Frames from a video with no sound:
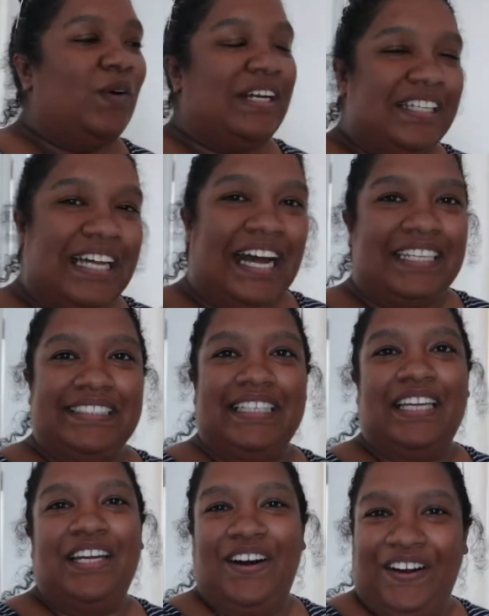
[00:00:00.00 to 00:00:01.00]
with us
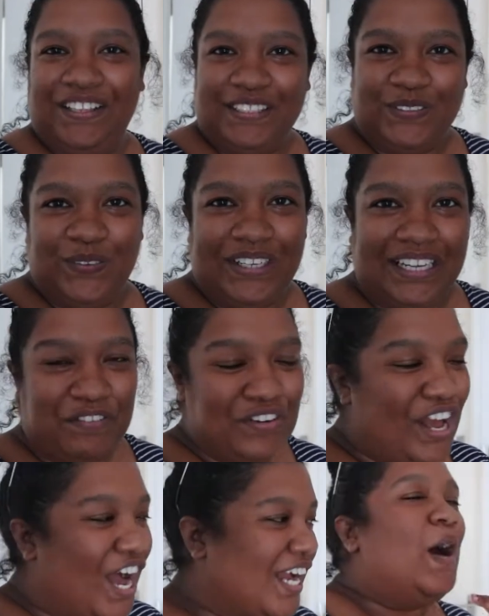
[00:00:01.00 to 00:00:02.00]
on this weekend
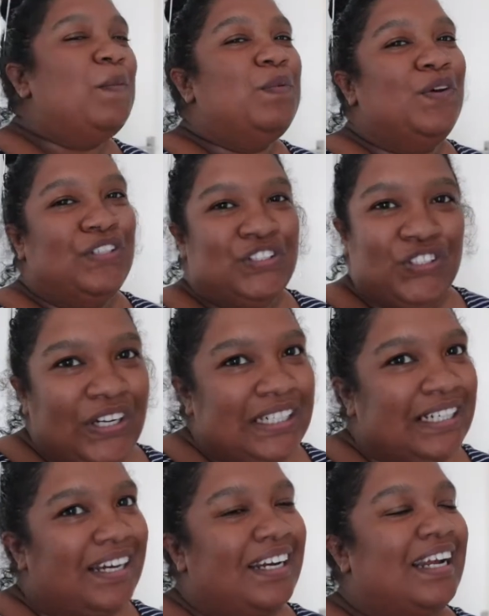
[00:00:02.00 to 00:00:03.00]
vlog. I hope you
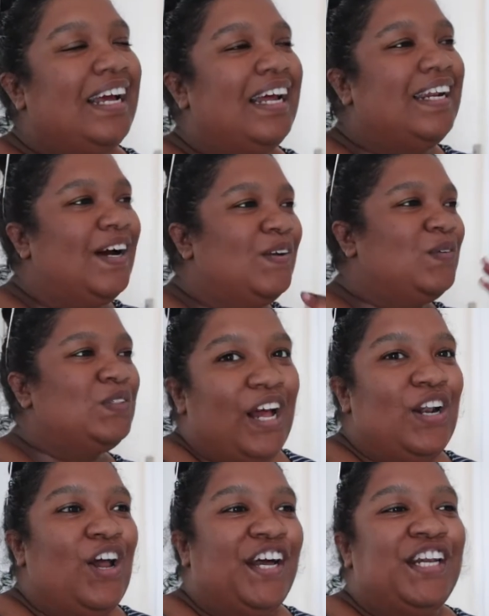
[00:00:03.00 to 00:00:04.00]
enjoyed it. I know it was
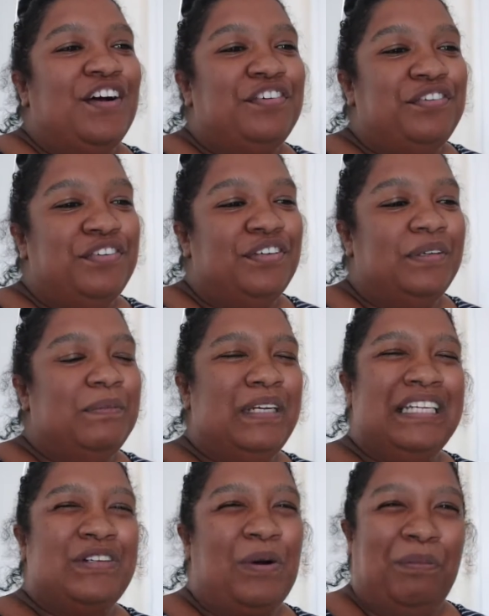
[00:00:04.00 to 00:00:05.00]
a lot of
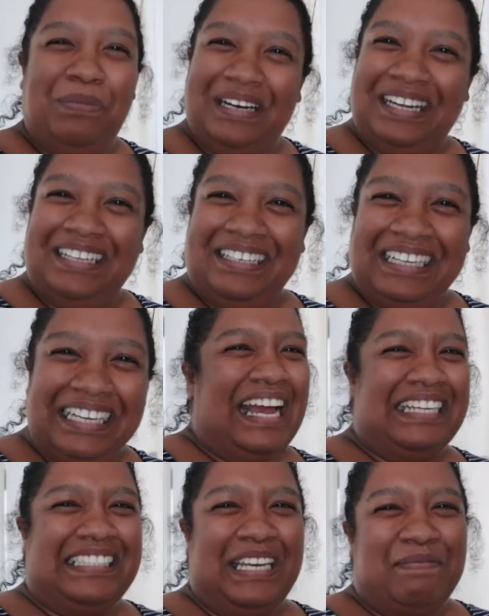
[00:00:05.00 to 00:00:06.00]
me complaining,
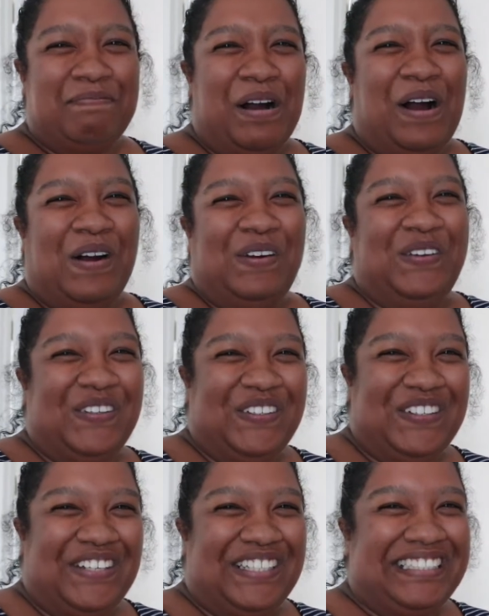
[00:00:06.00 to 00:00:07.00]
I
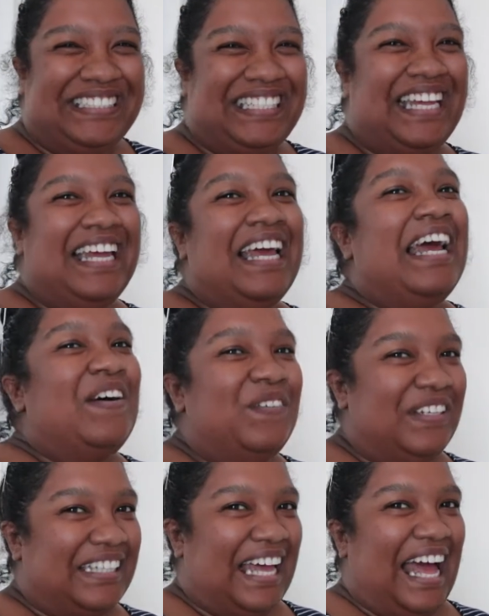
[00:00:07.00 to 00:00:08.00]
suppose.
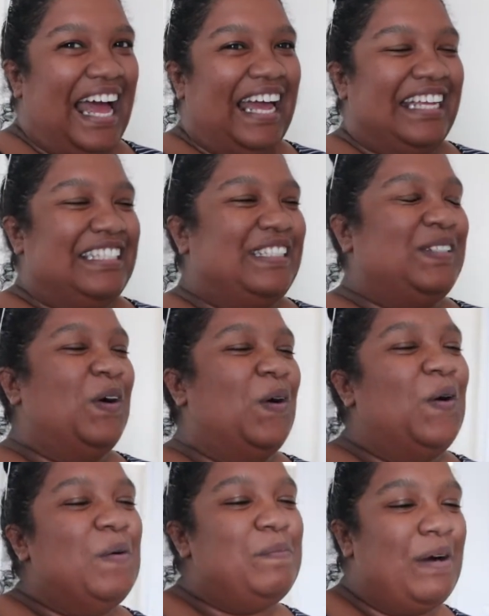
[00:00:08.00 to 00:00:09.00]
With the ice
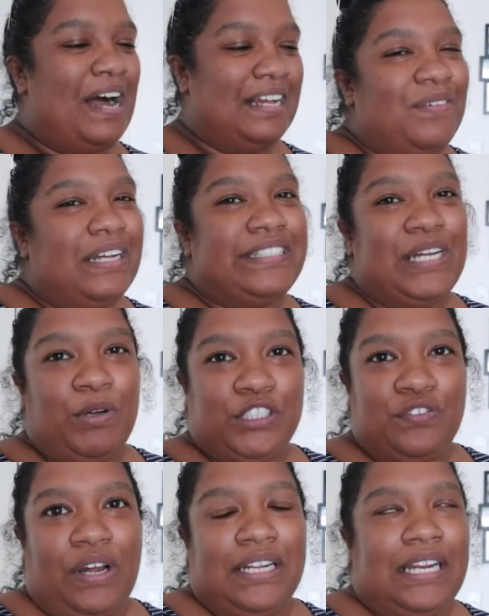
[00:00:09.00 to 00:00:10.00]
tour, but it's so
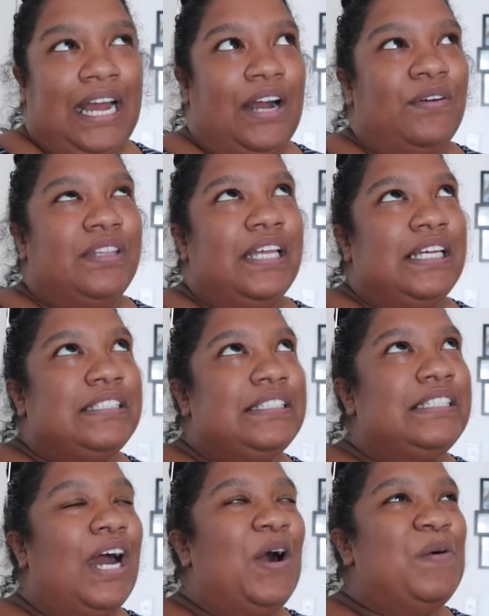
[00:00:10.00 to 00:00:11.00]
much fun now. There's
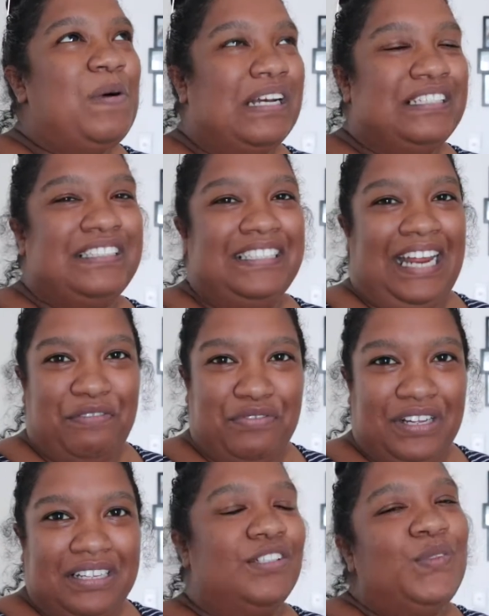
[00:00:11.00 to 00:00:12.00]
so much
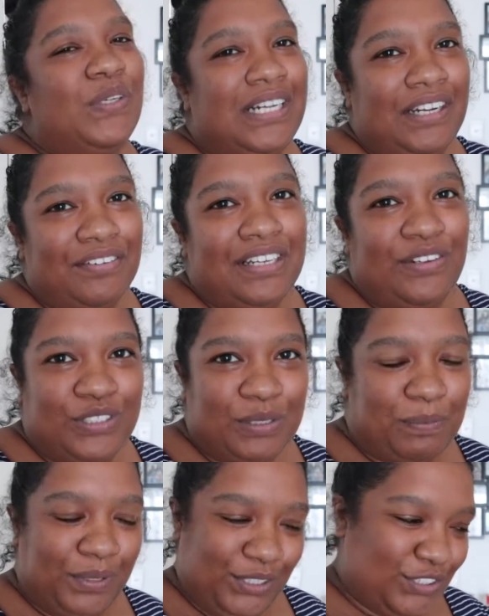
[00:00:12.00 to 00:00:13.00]
traffic because we live close to the
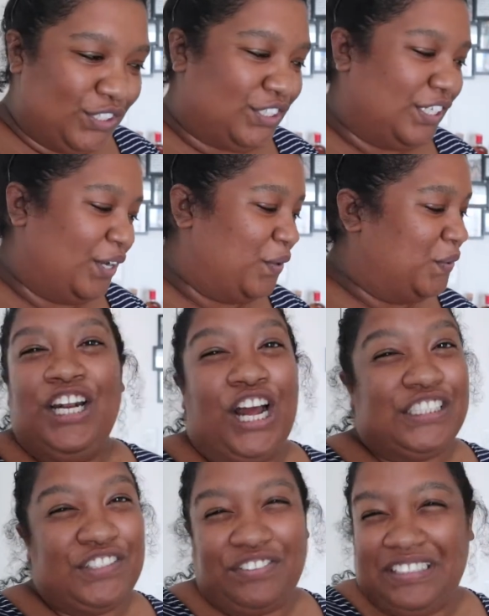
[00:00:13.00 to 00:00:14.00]
beach, so
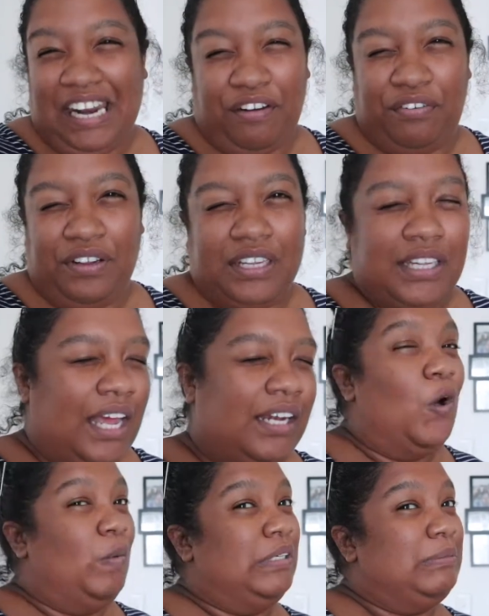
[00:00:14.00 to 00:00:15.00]
lots of traffic,
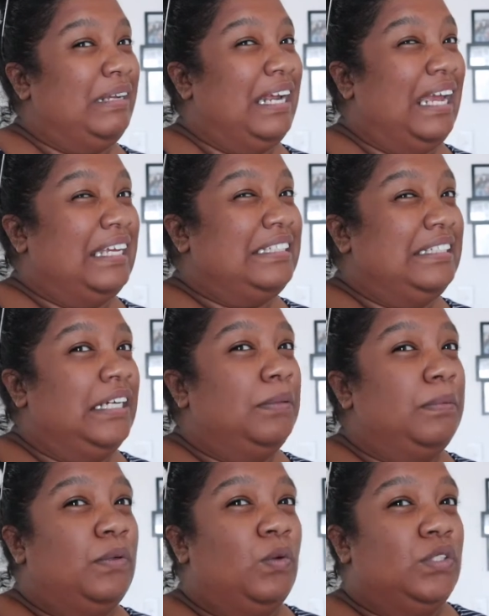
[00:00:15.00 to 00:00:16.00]
and almost made an
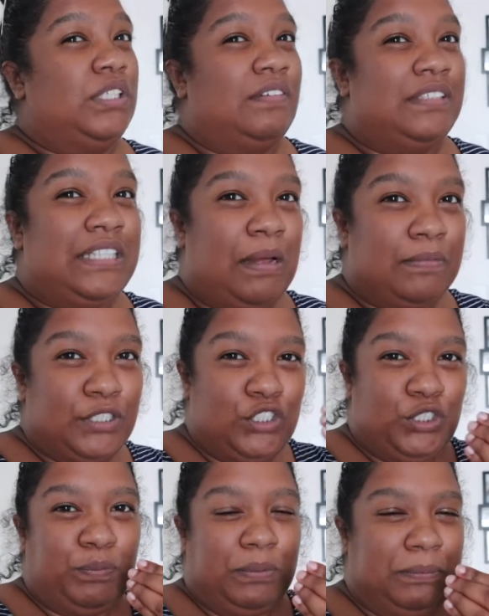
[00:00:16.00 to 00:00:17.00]
accident because of some
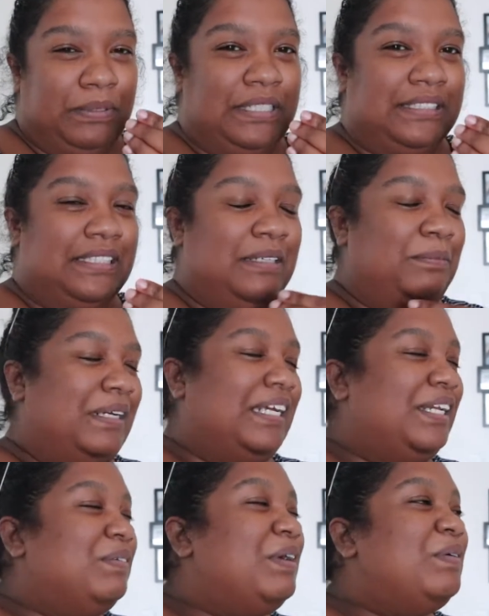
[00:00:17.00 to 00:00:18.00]
stupid person. But
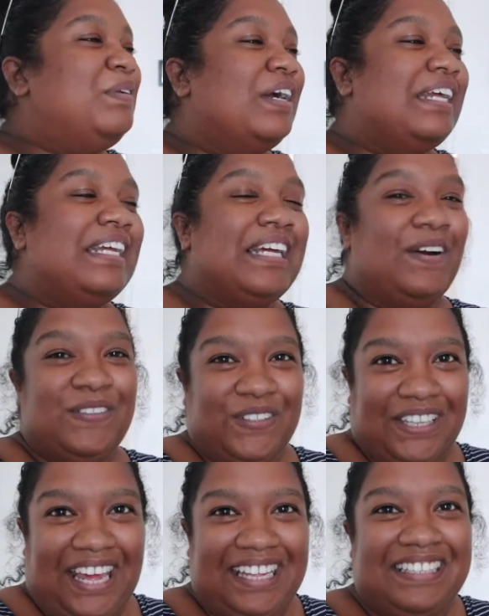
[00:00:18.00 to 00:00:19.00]
anyway, we're not gonna go into
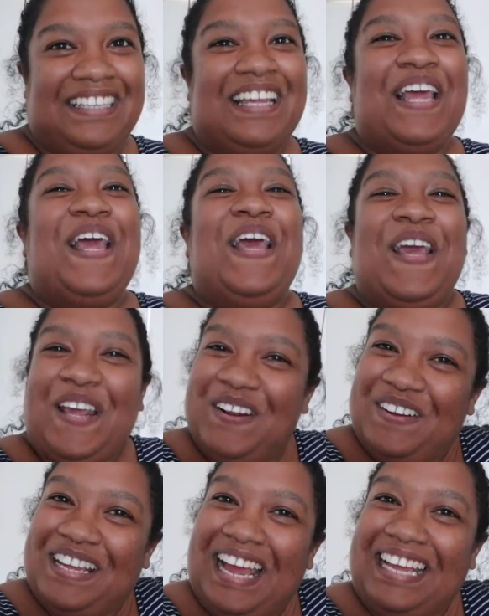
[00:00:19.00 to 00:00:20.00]
that.
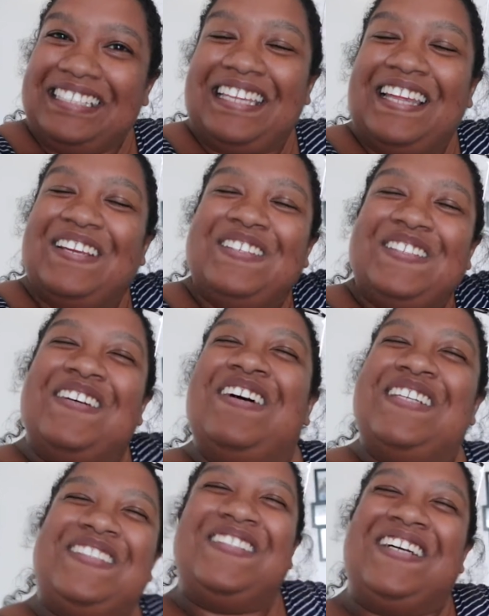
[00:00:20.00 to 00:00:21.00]
Anyway guys, thank you so
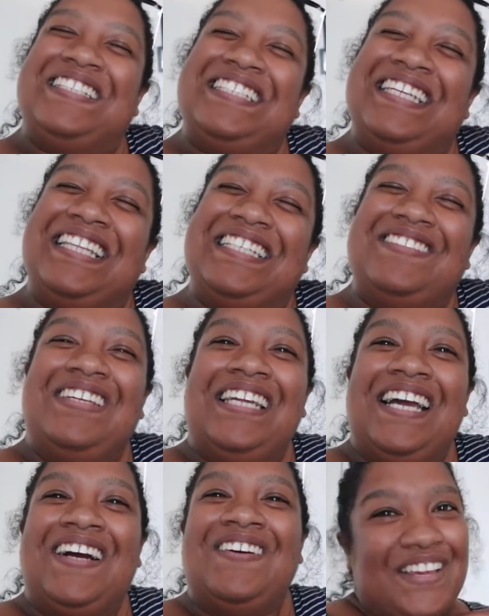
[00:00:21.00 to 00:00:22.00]
much for watching this
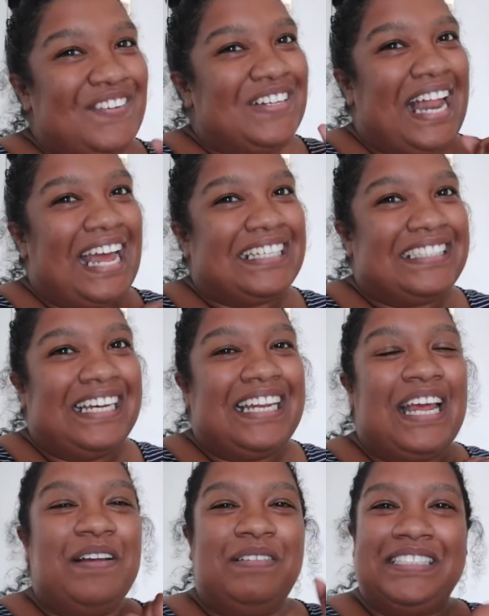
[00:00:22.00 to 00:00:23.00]
video. If you liked it,
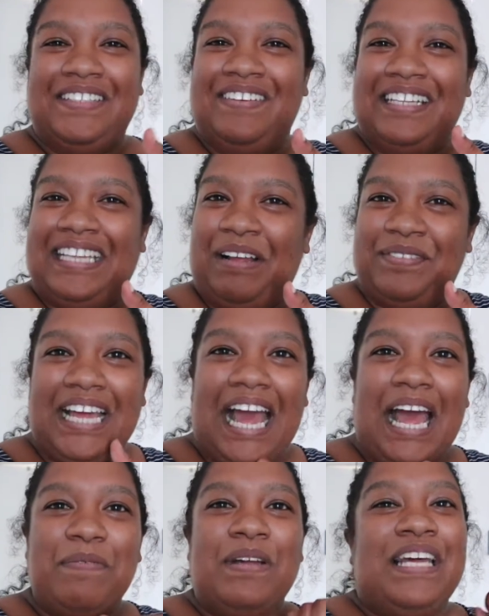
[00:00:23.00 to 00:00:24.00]
please give it a thumbs
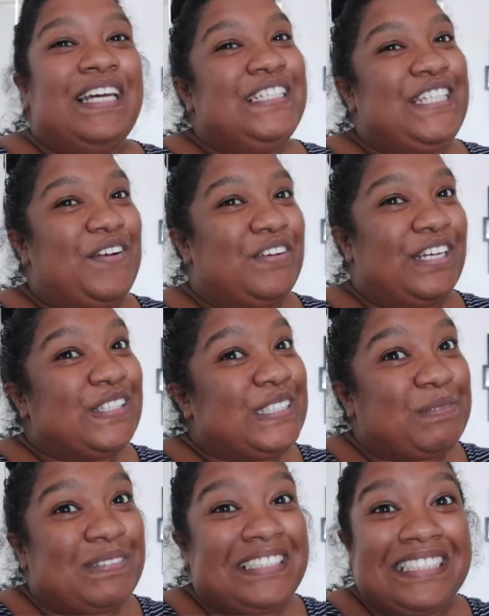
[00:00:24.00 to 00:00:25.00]
up. Don't forget to
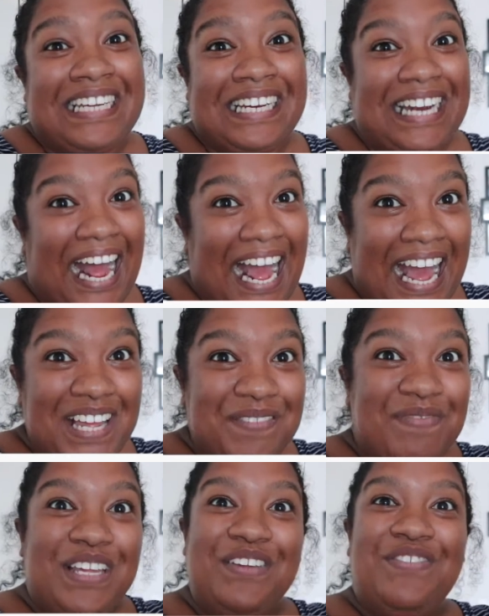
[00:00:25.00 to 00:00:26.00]
subscribe
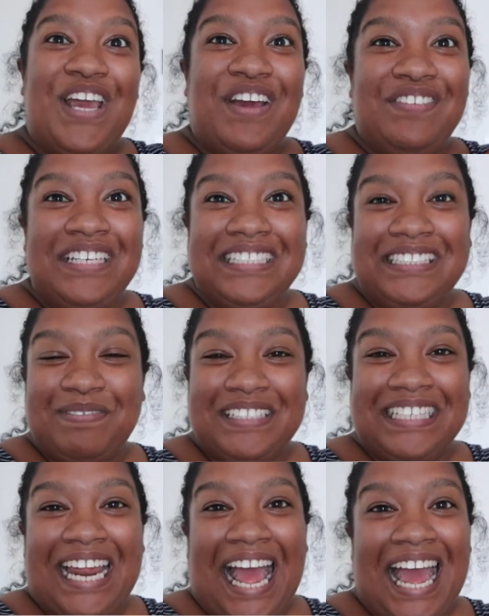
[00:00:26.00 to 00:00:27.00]
if you haven't yet
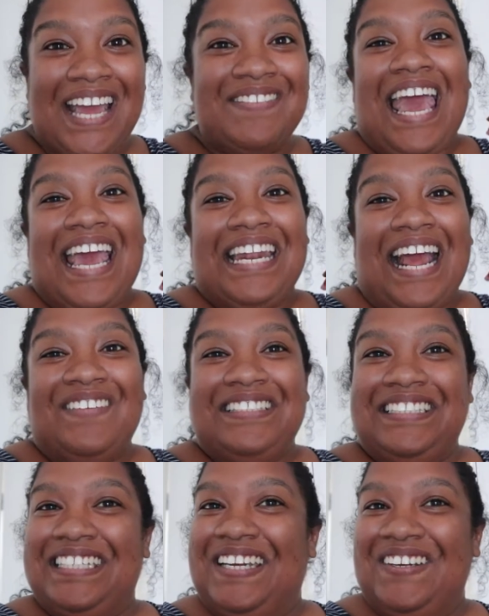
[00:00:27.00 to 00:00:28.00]
subscribed, and I will
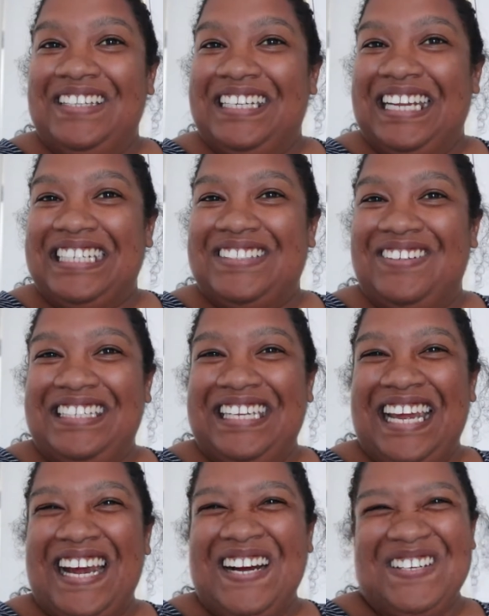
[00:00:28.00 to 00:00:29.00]
see you in the next
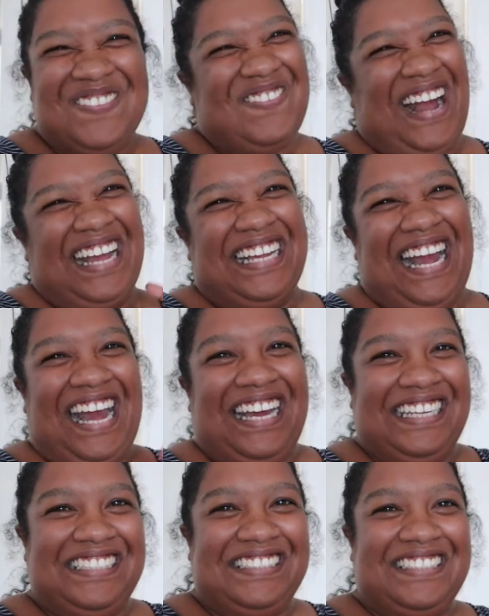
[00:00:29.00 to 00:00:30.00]
video. Bye
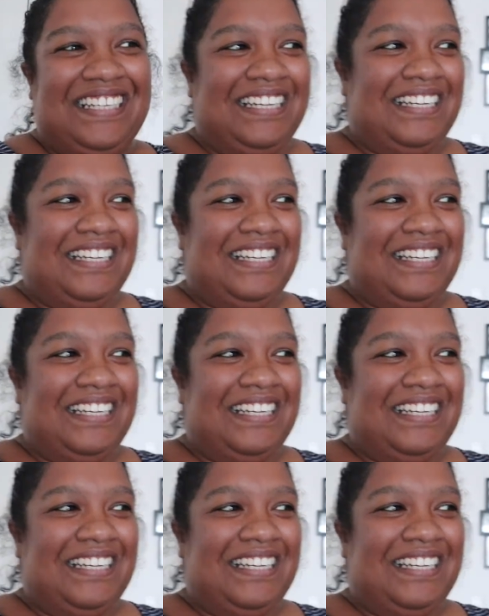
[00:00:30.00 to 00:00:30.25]
guys.